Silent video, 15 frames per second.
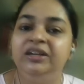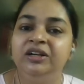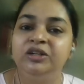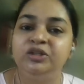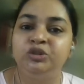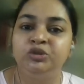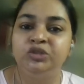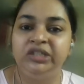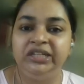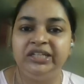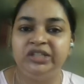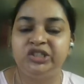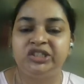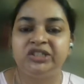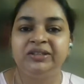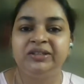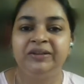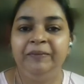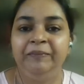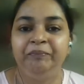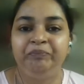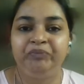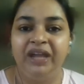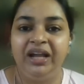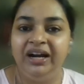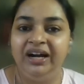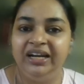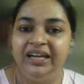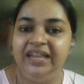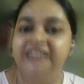to teach
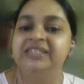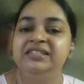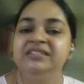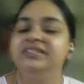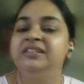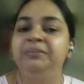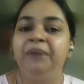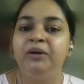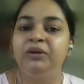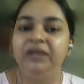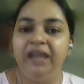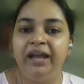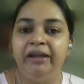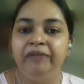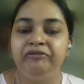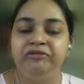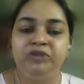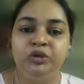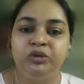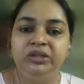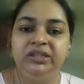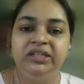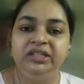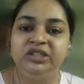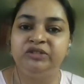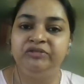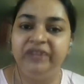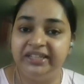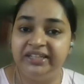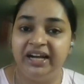lessons about life, to teach
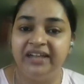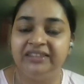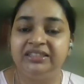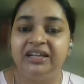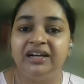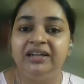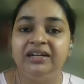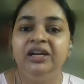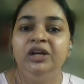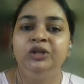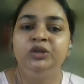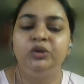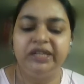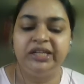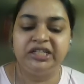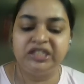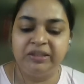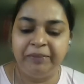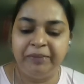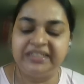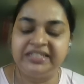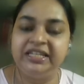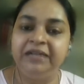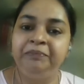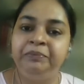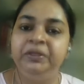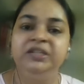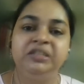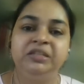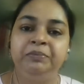Vedanta, to teach the basic
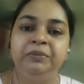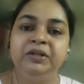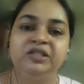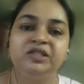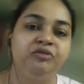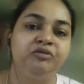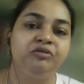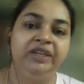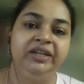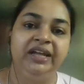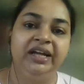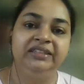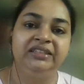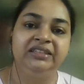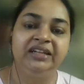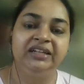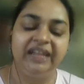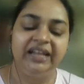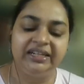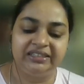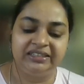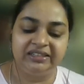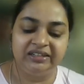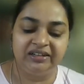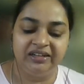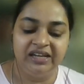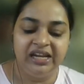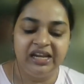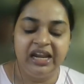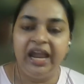principles of Vedanta that
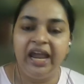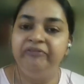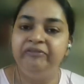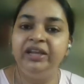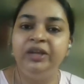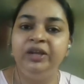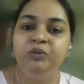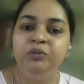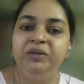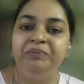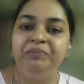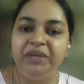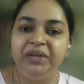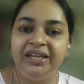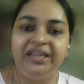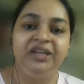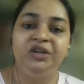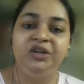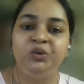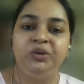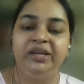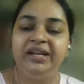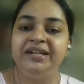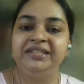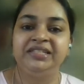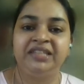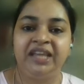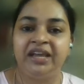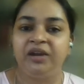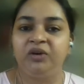every human being in today's
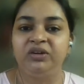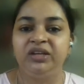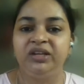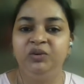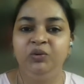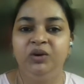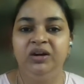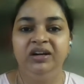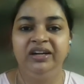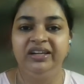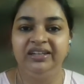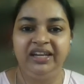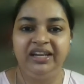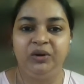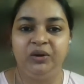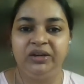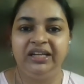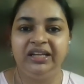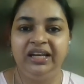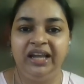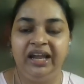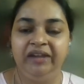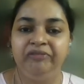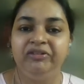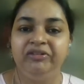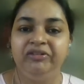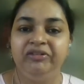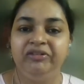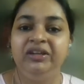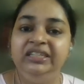chaotic world and chaotic life
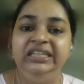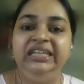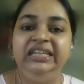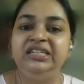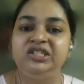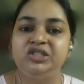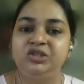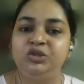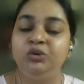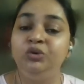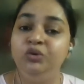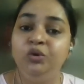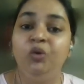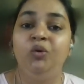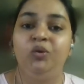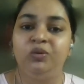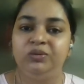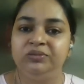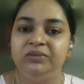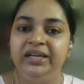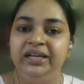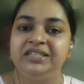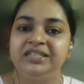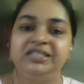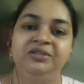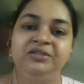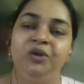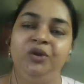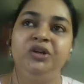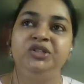needs to know. It's
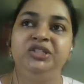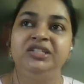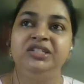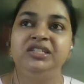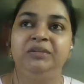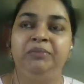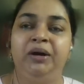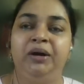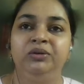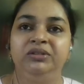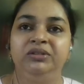not just about,